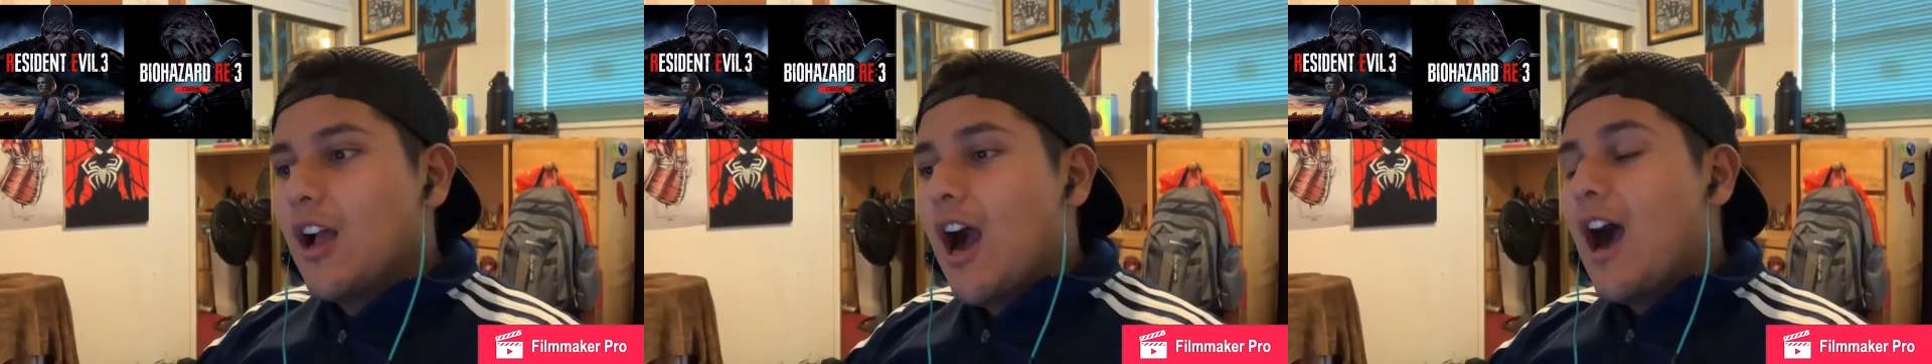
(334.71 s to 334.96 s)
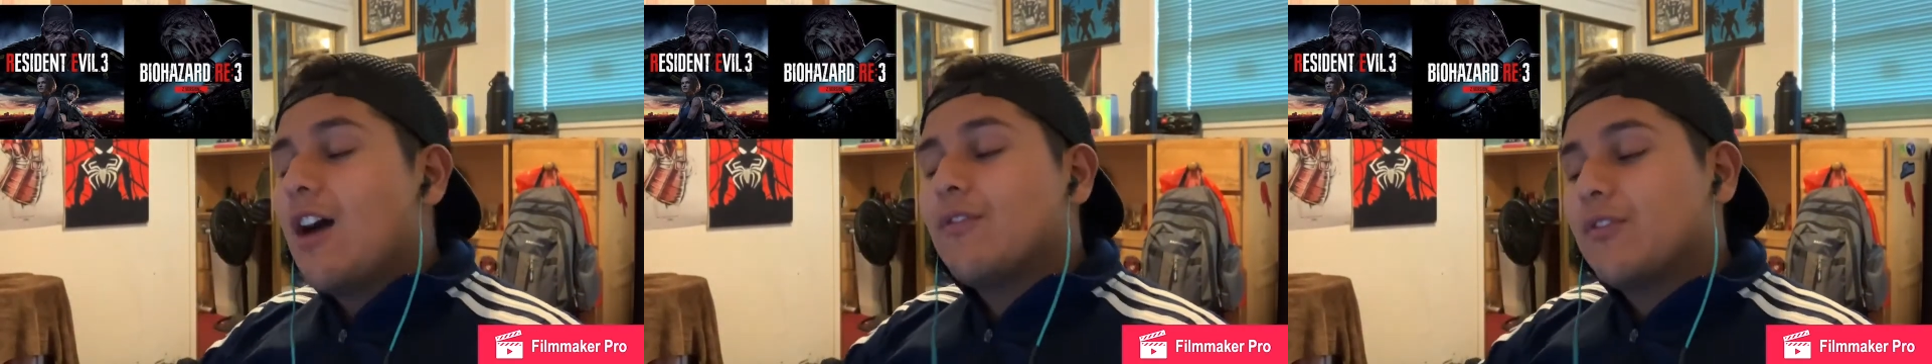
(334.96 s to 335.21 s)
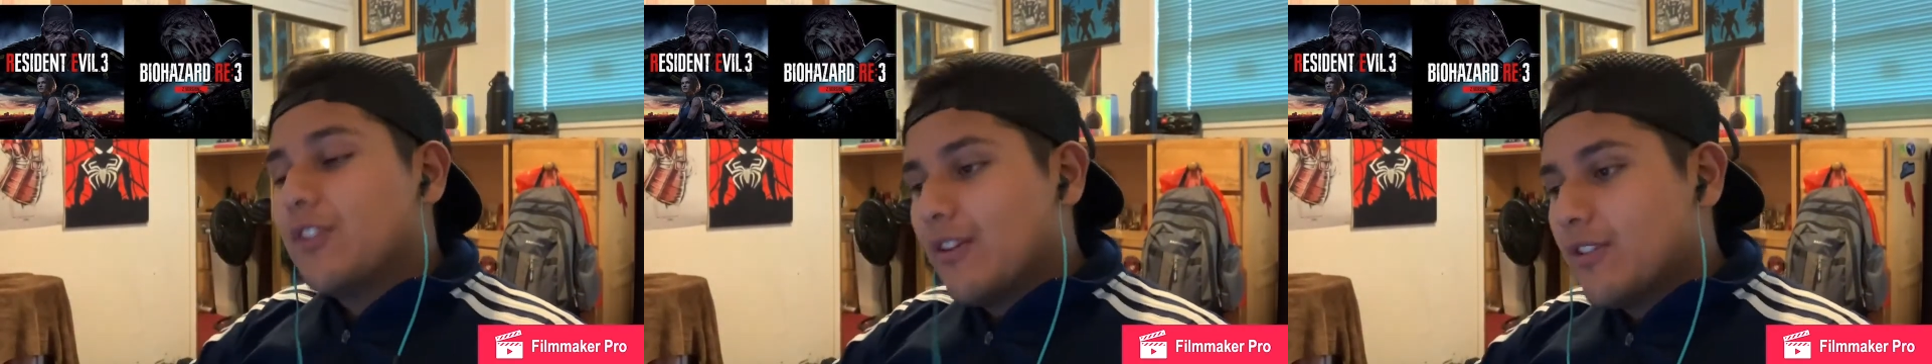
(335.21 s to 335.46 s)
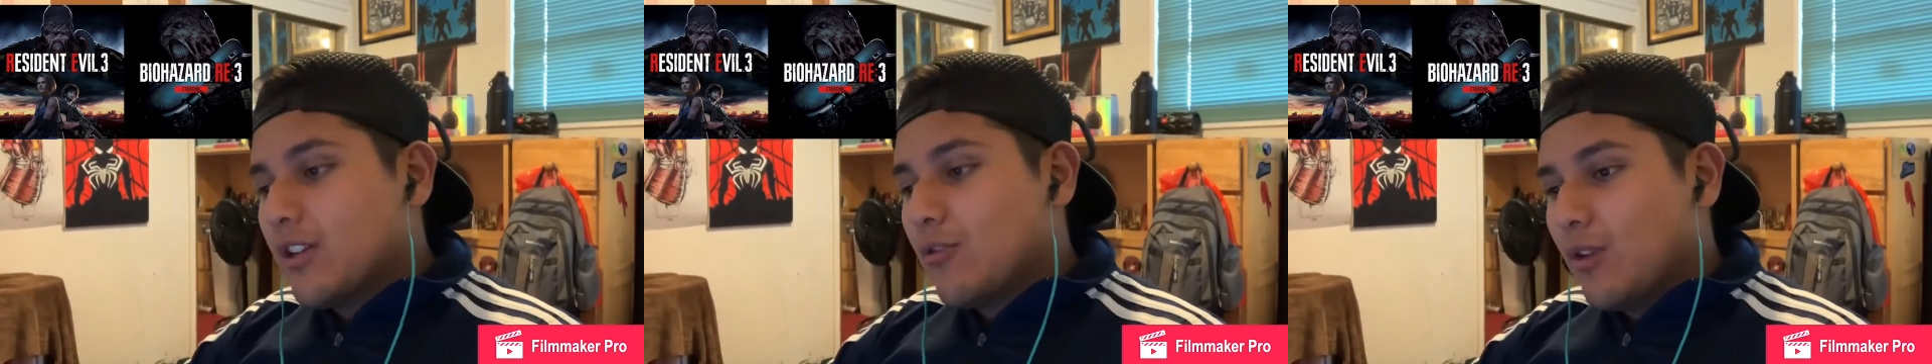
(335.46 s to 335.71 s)
I'm
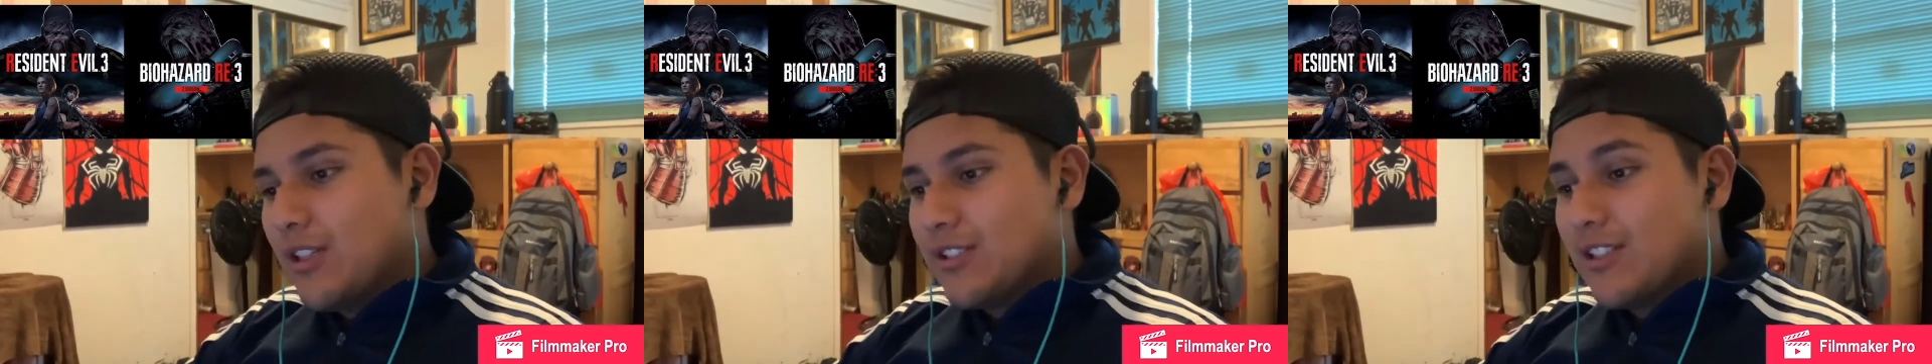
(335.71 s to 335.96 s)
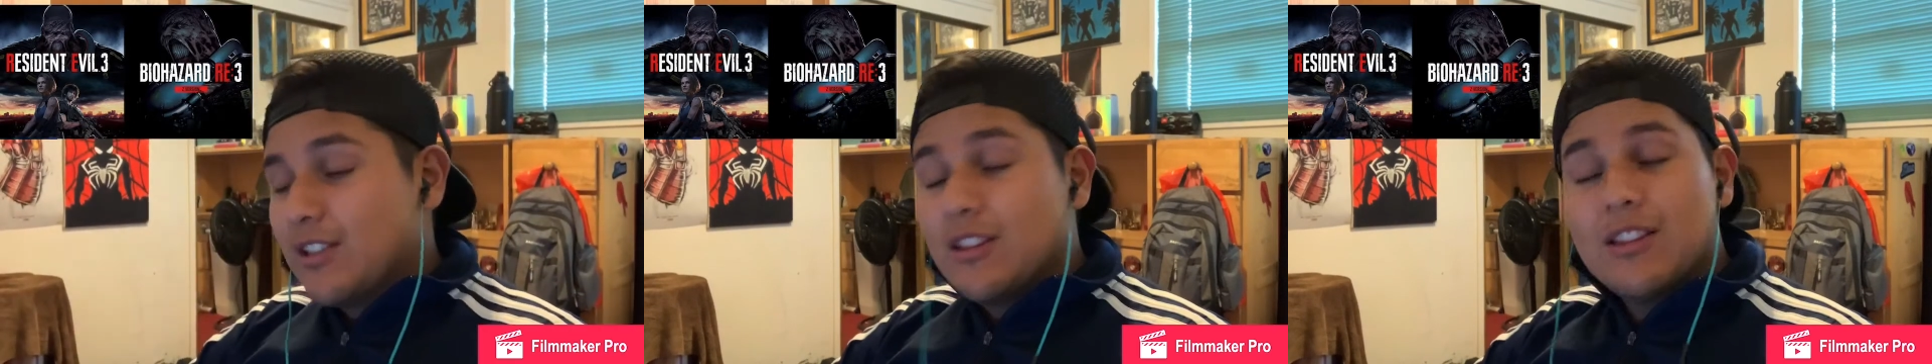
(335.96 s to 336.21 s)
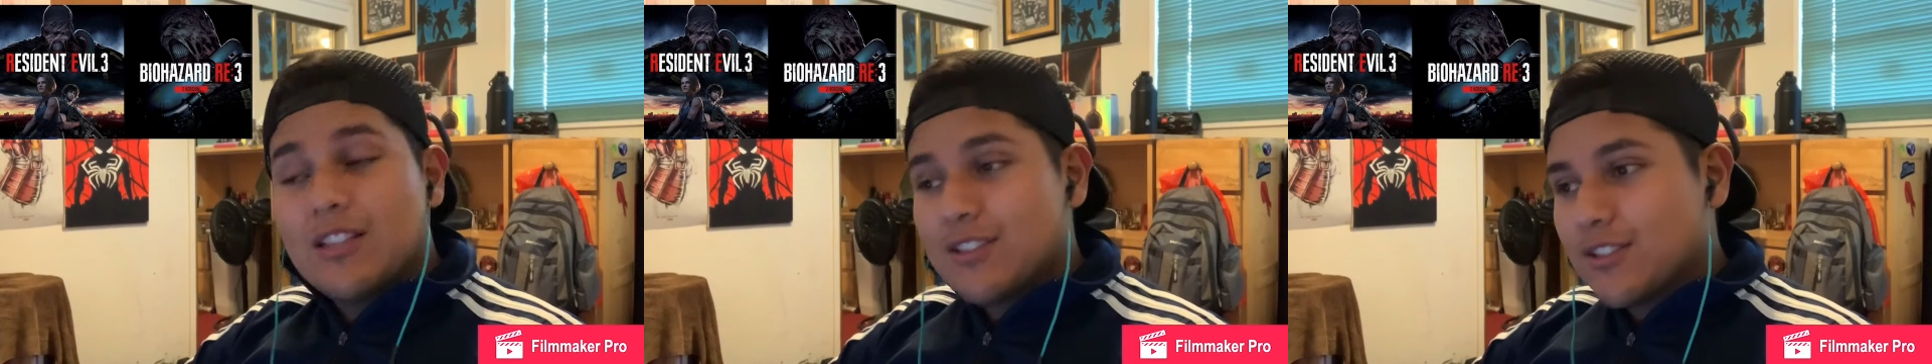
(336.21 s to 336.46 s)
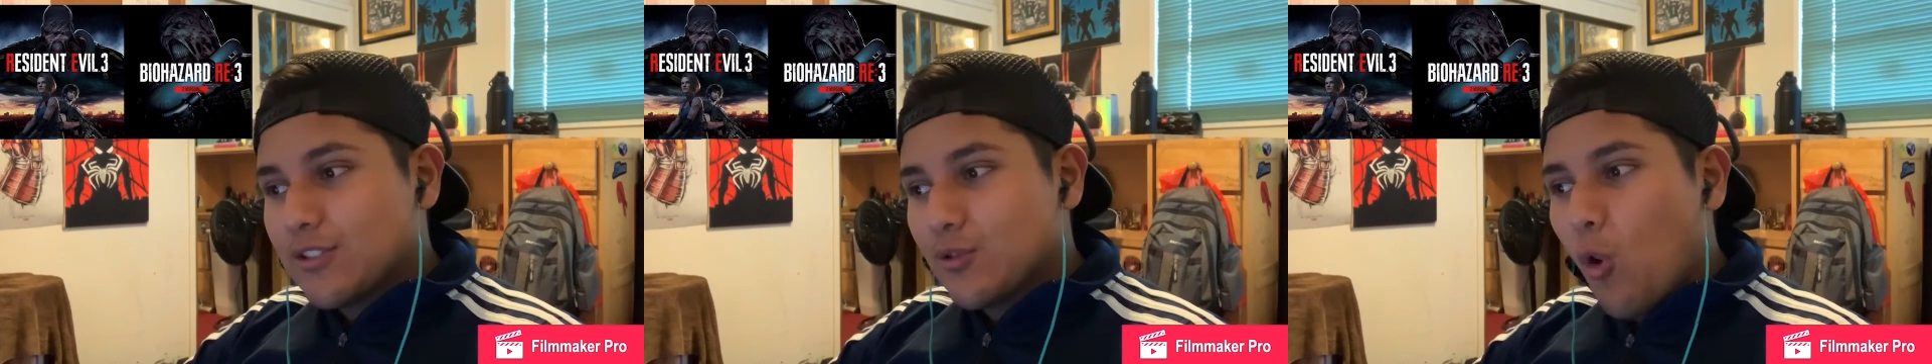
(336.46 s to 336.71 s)
definitely gonna watch it. Let's
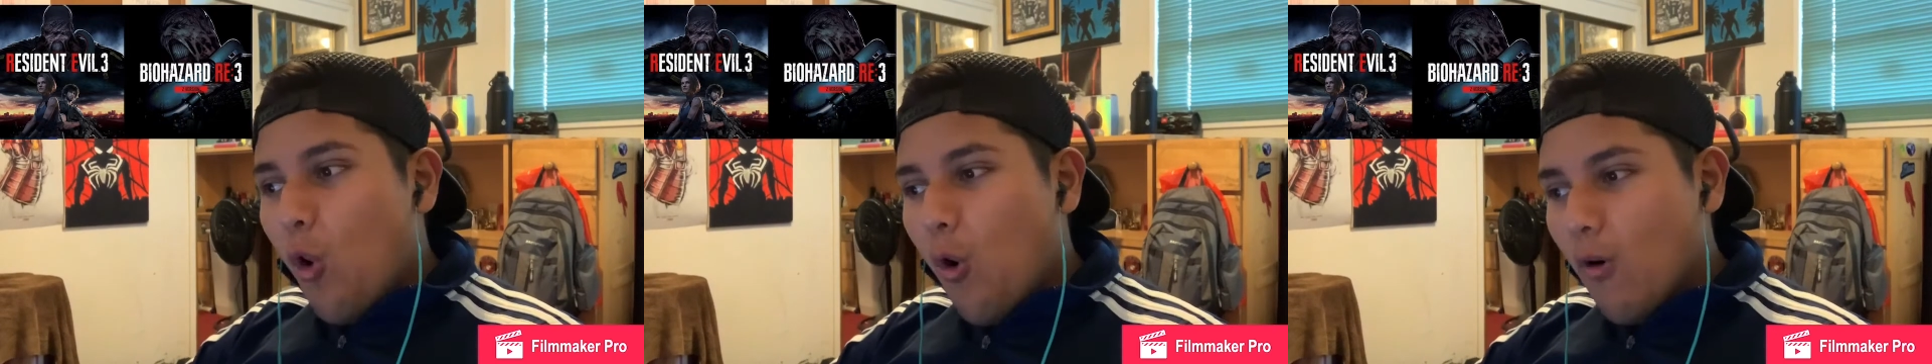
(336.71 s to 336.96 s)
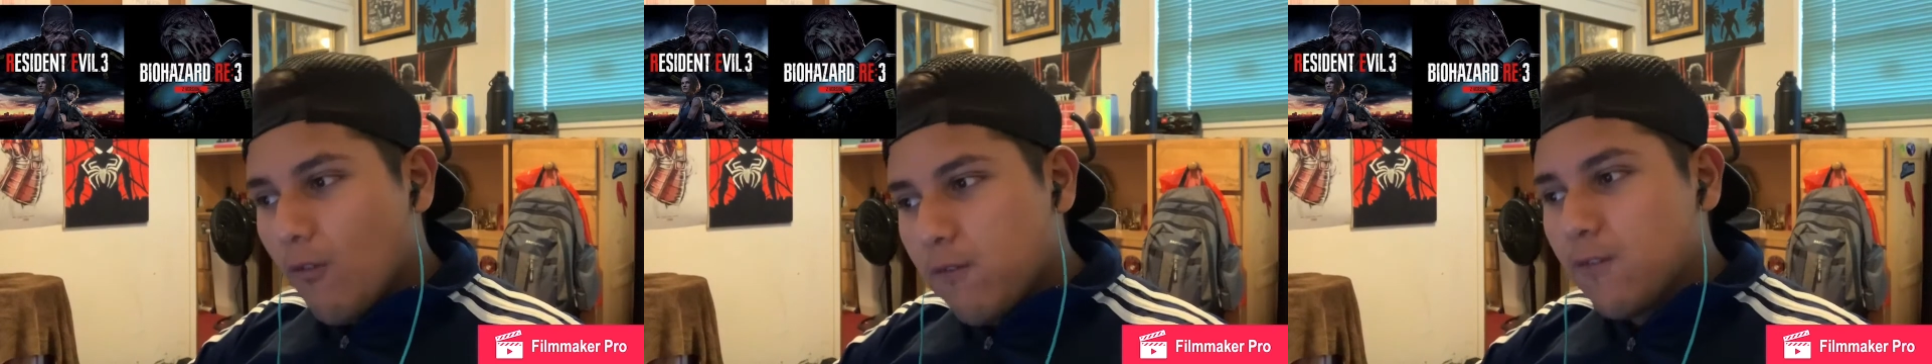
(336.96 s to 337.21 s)
just hope